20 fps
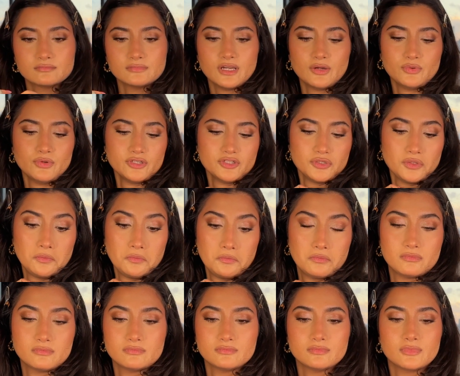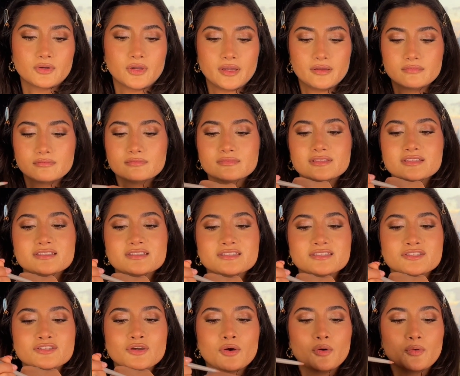How do I show? Okay, this is
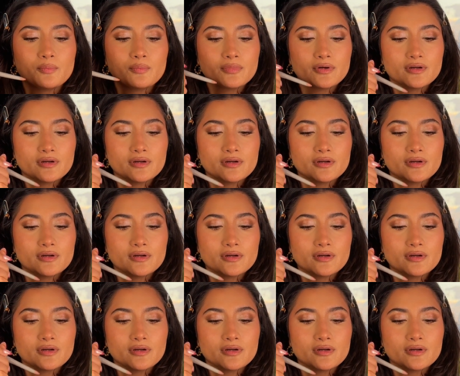taupe.